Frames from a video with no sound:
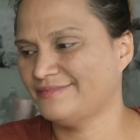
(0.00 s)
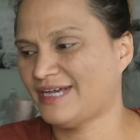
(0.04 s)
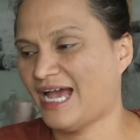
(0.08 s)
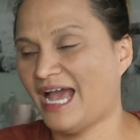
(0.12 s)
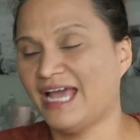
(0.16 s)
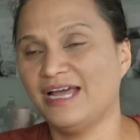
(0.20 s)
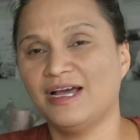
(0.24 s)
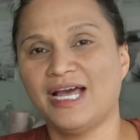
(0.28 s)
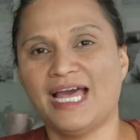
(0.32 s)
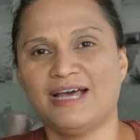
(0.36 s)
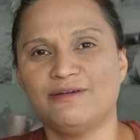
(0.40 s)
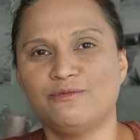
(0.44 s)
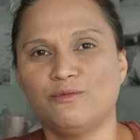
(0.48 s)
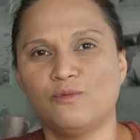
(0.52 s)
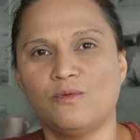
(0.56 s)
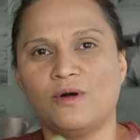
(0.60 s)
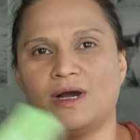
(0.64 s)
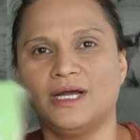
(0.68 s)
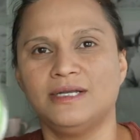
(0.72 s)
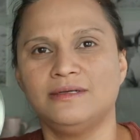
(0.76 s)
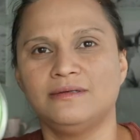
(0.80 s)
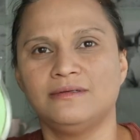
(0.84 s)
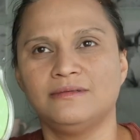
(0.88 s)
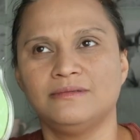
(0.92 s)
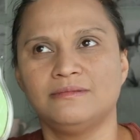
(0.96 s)
I have
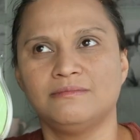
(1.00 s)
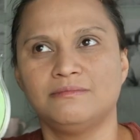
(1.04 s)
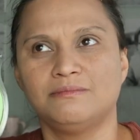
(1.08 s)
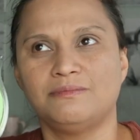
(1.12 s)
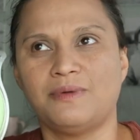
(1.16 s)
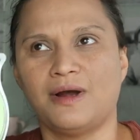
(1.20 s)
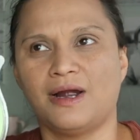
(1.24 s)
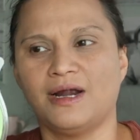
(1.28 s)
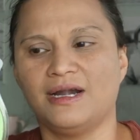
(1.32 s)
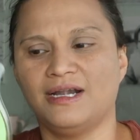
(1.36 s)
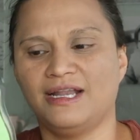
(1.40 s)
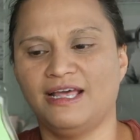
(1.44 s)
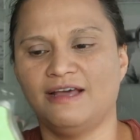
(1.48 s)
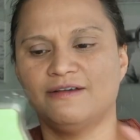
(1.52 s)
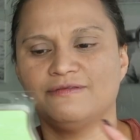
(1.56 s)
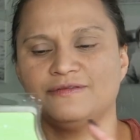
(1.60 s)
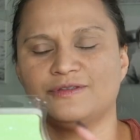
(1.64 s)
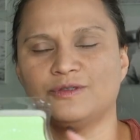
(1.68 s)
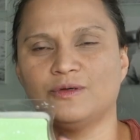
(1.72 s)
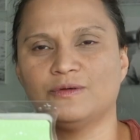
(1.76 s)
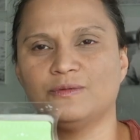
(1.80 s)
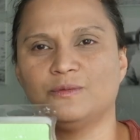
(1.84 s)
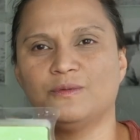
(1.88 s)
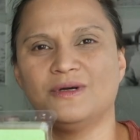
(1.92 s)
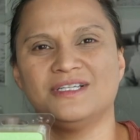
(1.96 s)
one bar left,
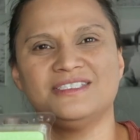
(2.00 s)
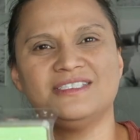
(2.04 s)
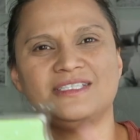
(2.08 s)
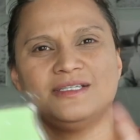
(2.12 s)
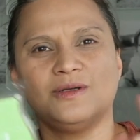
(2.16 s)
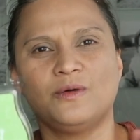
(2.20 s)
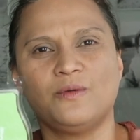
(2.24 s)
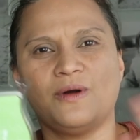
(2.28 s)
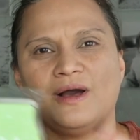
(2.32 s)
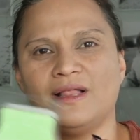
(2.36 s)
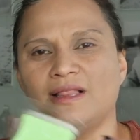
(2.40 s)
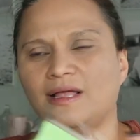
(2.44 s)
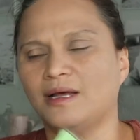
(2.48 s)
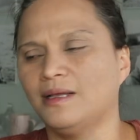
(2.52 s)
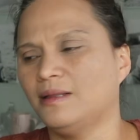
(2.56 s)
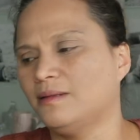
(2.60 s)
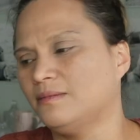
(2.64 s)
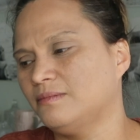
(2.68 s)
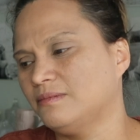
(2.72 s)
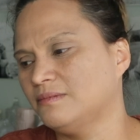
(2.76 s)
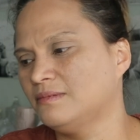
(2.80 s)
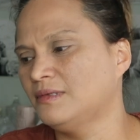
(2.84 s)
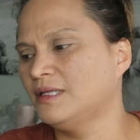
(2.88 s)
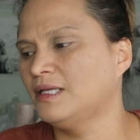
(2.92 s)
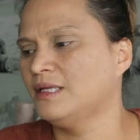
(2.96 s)
so once in a while
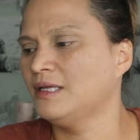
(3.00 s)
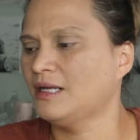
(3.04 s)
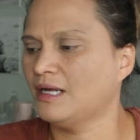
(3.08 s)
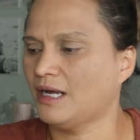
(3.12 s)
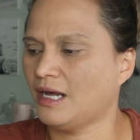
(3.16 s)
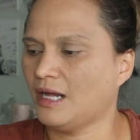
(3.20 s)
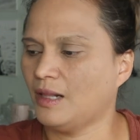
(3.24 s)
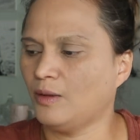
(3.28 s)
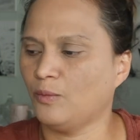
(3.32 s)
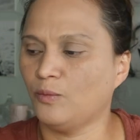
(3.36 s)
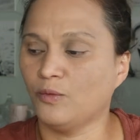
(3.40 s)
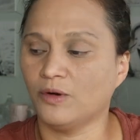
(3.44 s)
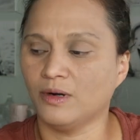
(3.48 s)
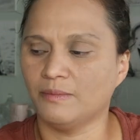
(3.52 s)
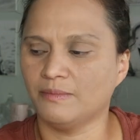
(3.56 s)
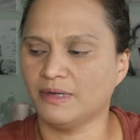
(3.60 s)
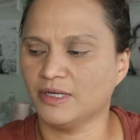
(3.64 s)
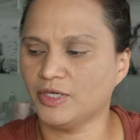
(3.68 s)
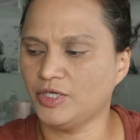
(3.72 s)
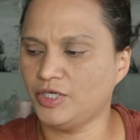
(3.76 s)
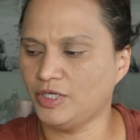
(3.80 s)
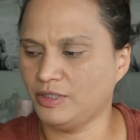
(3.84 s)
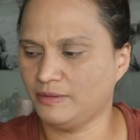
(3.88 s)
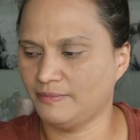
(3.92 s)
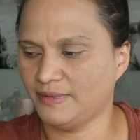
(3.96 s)
i'll i'll warm a
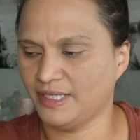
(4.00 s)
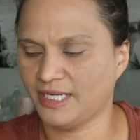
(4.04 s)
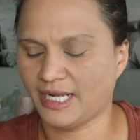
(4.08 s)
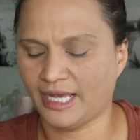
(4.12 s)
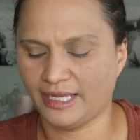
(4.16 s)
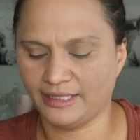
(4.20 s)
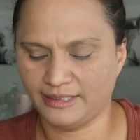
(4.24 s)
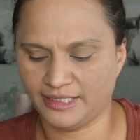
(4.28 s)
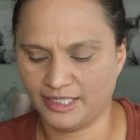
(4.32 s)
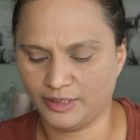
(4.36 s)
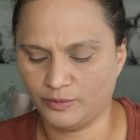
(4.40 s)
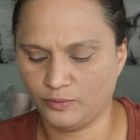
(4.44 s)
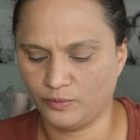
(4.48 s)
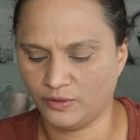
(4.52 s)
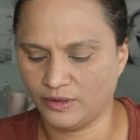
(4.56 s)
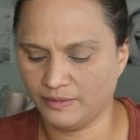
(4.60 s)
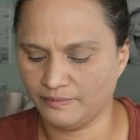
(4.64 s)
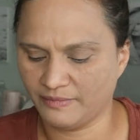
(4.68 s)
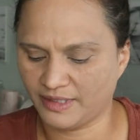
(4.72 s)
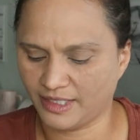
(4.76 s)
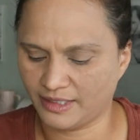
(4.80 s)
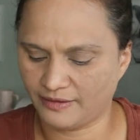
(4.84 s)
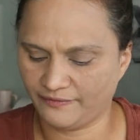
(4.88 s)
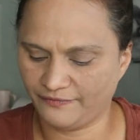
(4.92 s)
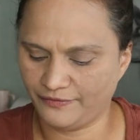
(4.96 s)
cube, and I did
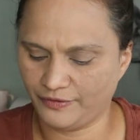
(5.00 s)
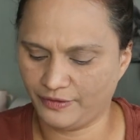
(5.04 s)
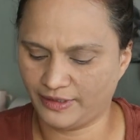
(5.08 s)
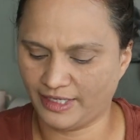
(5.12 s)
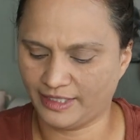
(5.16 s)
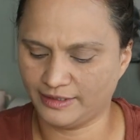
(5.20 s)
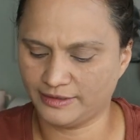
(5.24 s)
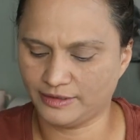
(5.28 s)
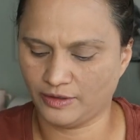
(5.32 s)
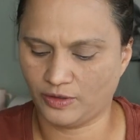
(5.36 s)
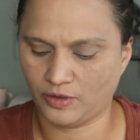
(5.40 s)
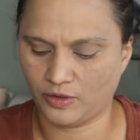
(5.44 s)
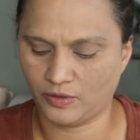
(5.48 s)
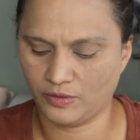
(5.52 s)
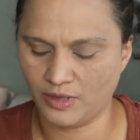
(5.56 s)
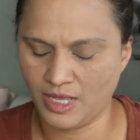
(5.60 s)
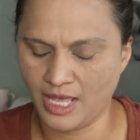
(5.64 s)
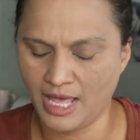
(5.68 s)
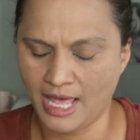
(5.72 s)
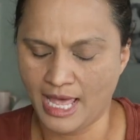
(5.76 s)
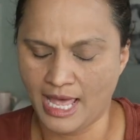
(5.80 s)
warm that a few days ago.